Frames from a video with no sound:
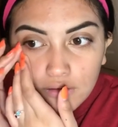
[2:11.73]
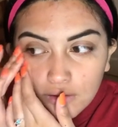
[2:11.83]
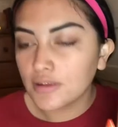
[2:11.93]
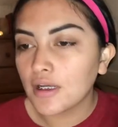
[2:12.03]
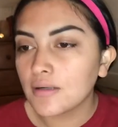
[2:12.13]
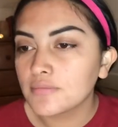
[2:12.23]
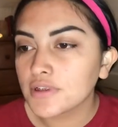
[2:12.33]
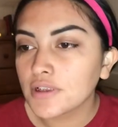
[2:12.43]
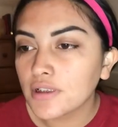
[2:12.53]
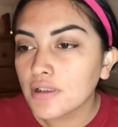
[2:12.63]
So now I'm
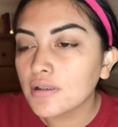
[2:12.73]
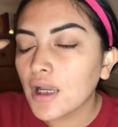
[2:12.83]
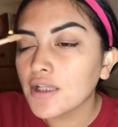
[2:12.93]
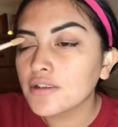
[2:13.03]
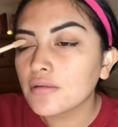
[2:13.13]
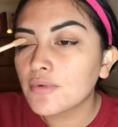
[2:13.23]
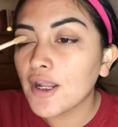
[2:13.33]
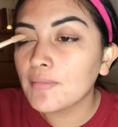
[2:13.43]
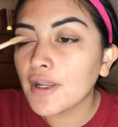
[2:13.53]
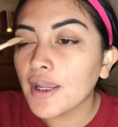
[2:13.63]
just gonna, I should have
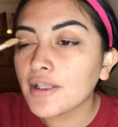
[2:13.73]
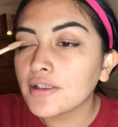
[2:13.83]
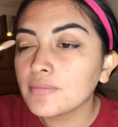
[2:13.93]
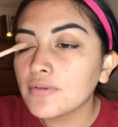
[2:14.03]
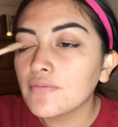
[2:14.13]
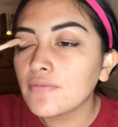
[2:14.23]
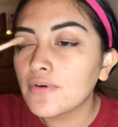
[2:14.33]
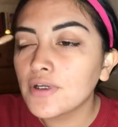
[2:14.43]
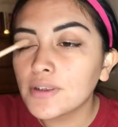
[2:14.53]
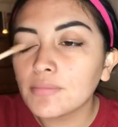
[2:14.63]
primed my eyelids
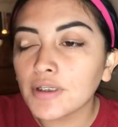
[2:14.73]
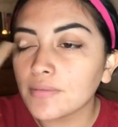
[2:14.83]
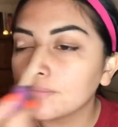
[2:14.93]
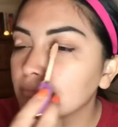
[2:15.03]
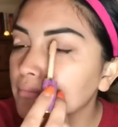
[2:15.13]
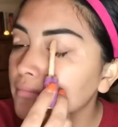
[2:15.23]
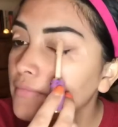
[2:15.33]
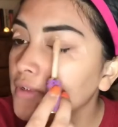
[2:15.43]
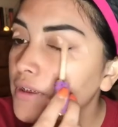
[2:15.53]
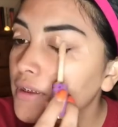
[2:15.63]
before, but
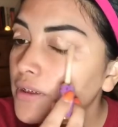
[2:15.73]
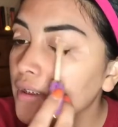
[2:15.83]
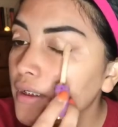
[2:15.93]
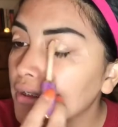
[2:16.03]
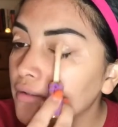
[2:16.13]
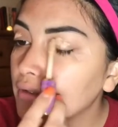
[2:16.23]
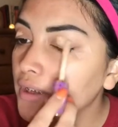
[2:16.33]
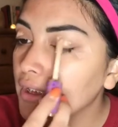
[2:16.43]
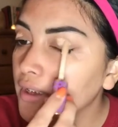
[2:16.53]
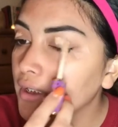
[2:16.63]

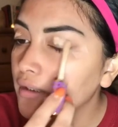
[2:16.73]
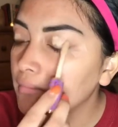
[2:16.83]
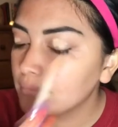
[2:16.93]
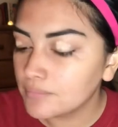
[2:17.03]
doing that now.